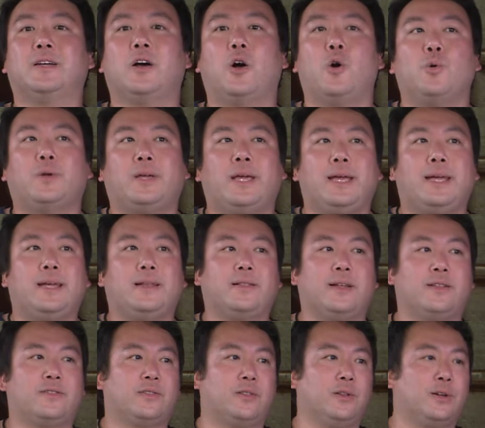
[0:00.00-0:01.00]
okay,
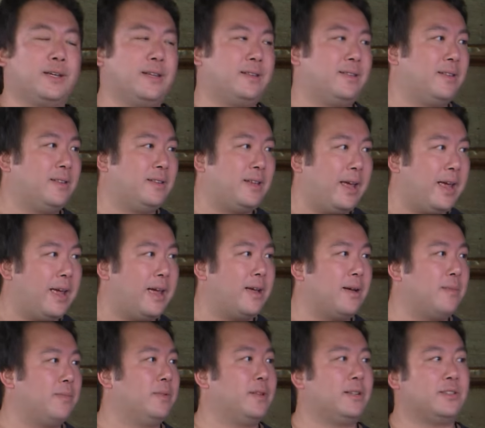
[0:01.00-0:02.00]
let's look at the
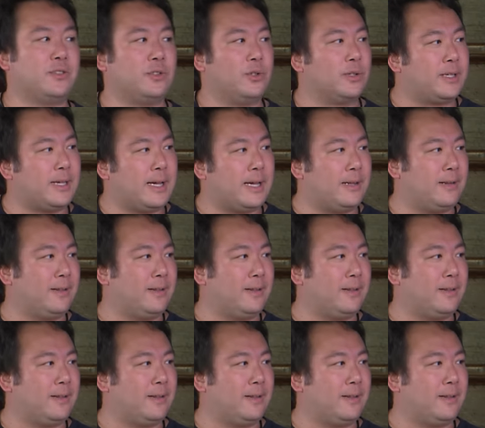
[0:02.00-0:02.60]
TAM, let's look at